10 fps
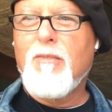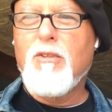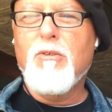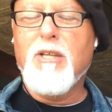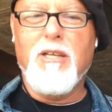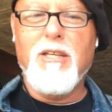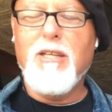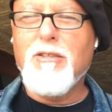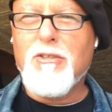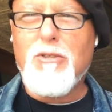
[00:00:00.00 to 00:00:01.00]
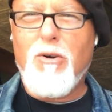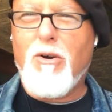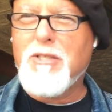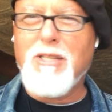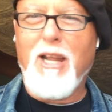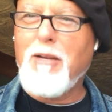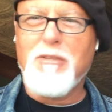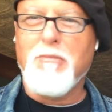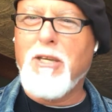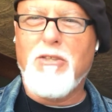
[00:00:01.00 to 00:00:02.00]
You can get an E in this course, and that
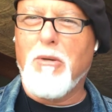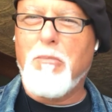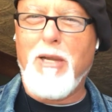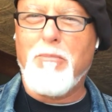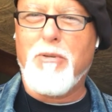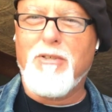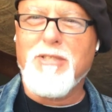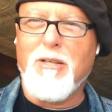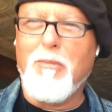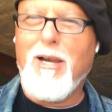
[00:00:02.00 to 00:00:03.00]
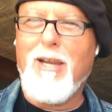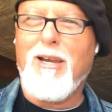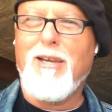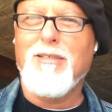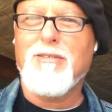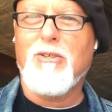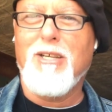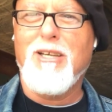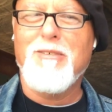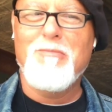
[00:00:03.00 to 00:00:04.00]
doesn't make you a bad person in my eyes,
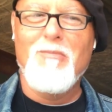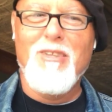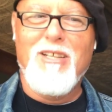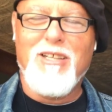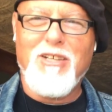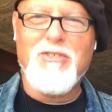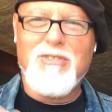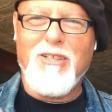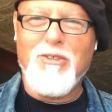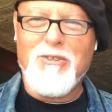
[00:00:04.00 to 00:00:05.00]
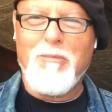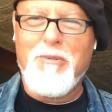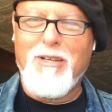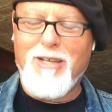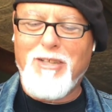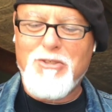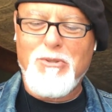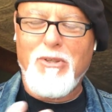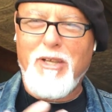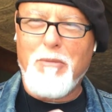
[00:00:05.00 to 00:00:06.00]
okay? Can I just tell you something? In high
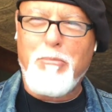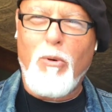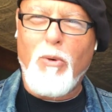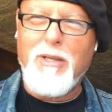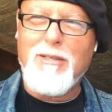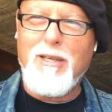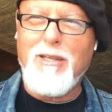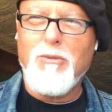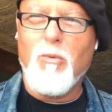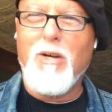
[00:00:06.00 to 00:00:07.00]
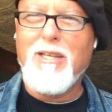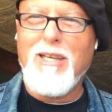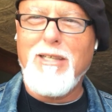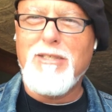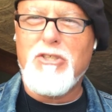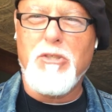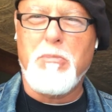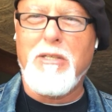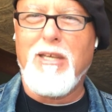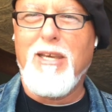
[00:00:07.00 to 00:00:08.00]
school, I had a .818
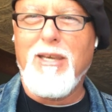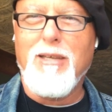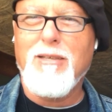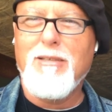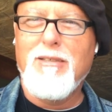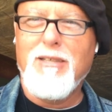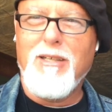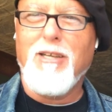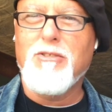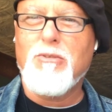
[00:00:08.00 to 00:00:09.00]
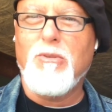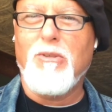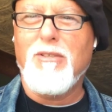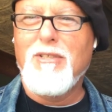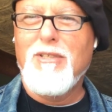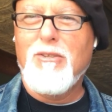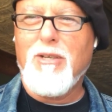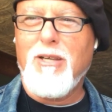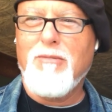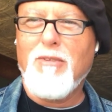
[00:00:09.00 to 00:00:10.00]
GPA in high school,
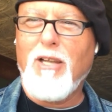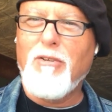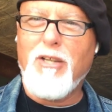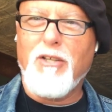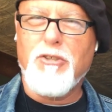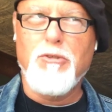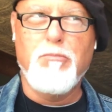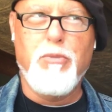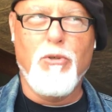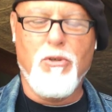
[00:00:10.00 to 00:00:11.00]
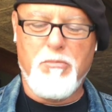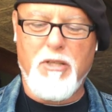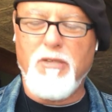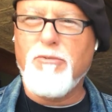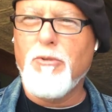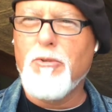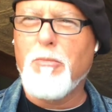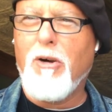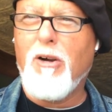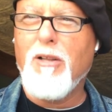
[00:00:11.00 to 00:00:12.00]
okay? I learned how to shoot pool, play
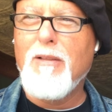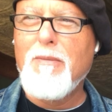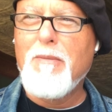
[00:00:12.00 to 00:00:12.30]
foosball,